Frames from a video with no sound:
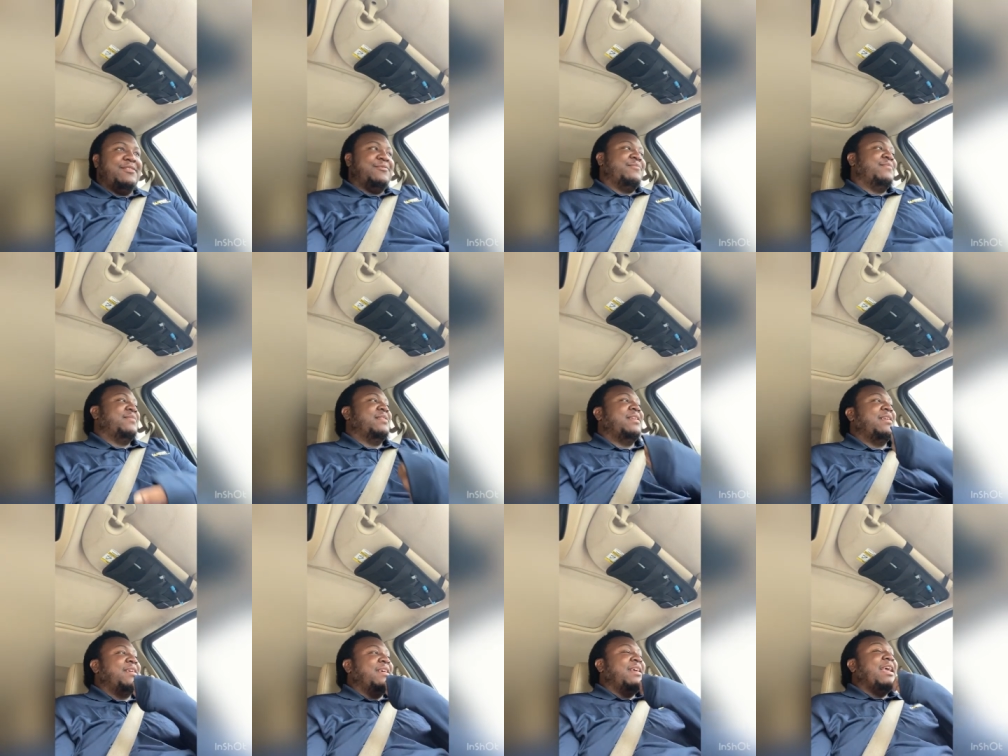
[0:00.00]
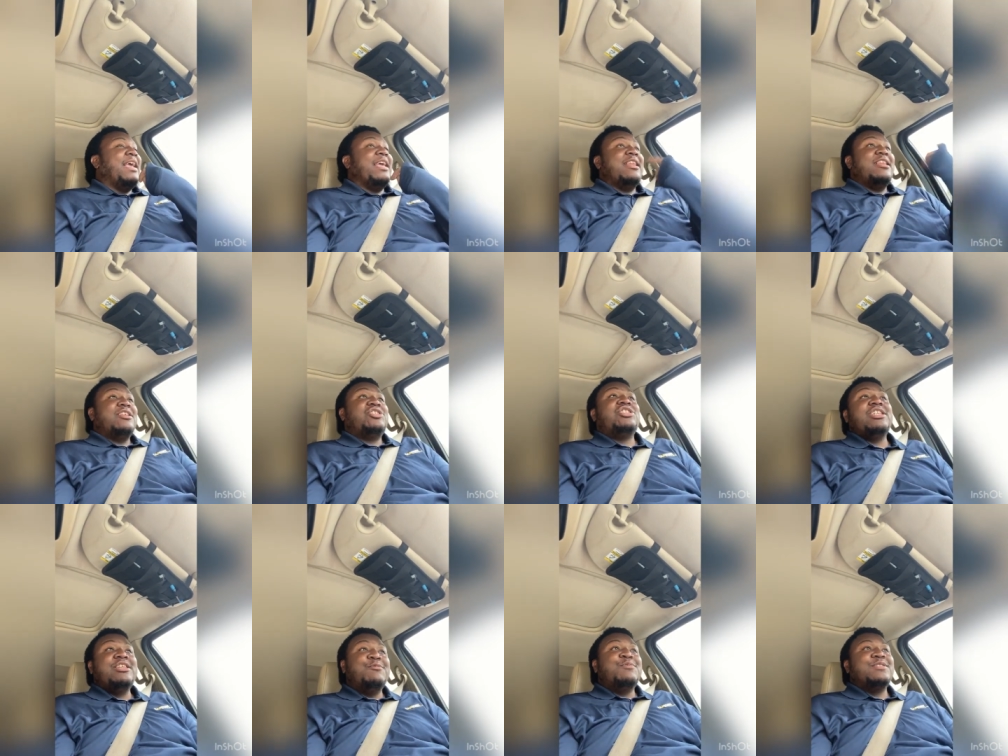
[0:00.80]
And then
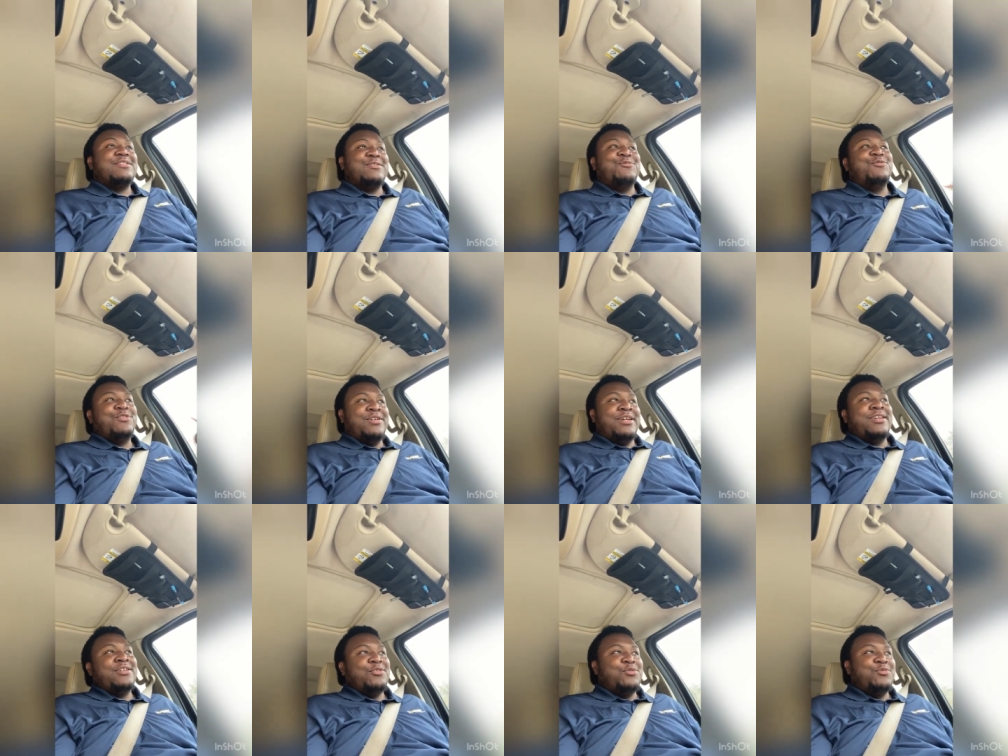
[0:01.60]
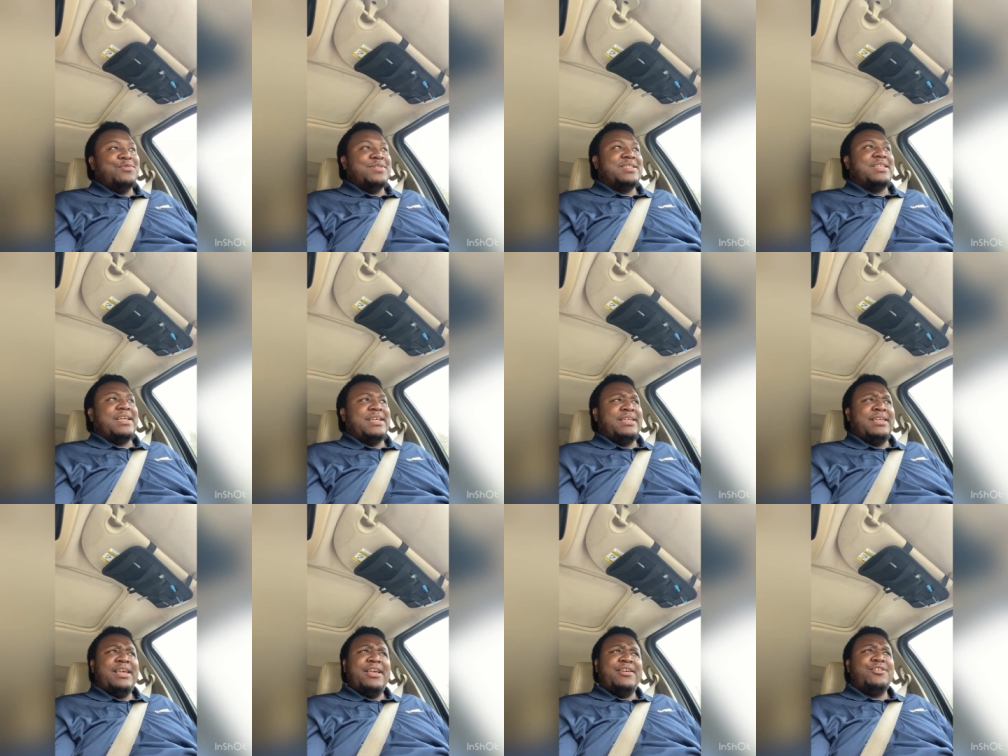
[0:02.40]
she was the one who was like,
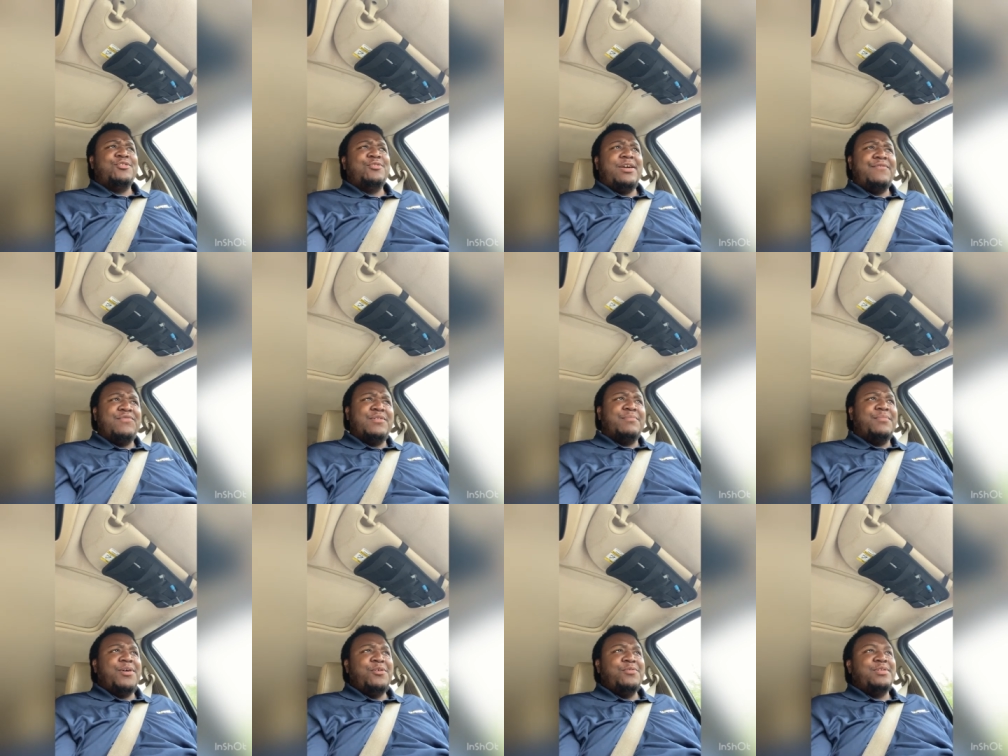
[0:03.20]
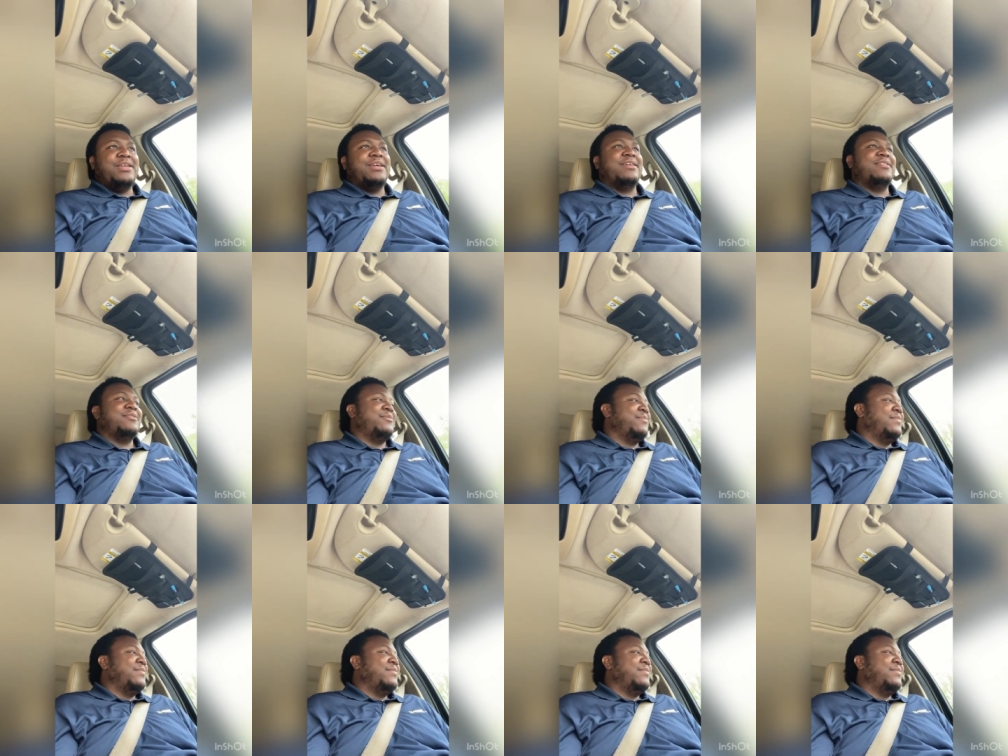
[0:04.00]
yeah, you have pneumonia.